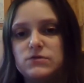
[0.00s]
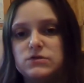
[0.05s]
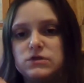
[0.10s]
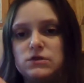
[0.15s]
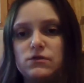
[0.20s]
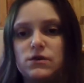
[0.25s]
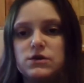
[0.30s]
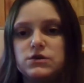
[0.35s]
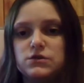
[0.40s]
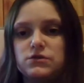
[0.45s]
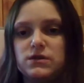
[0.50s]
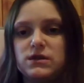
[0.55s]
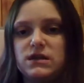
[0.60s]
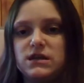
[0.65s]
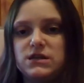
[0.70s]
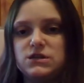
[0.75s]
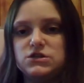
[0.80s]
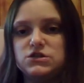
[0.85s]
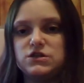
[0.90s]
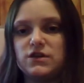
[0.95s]
So under
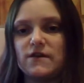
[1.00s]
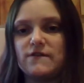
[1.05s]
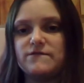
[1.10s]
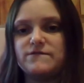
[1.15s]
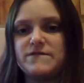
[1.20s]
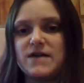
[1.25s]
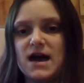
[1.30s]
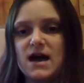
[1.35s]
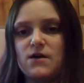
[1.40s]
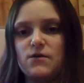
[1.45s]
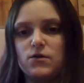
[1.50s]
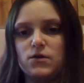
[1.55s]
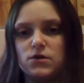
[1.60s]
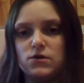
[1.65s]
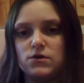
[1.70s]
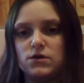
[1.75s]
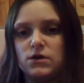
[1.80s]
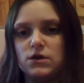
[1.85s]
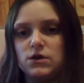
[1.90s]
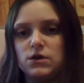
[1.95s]
each
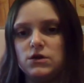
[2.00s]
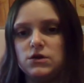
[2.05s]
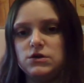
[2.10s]
vowel,